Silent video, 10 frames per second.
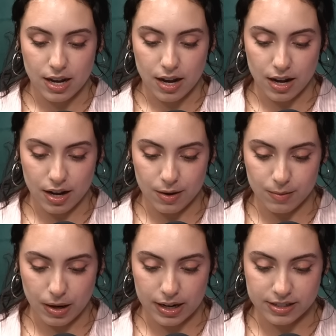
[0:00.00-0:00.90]

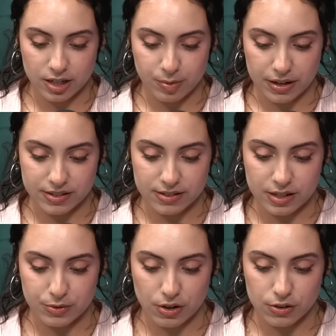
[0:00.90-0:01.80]
Um, antidepressants.
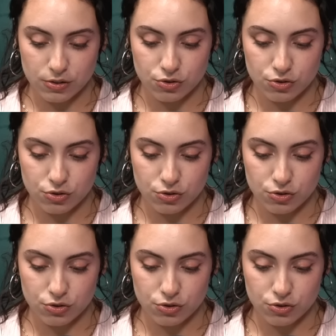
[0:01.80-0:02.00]
He was also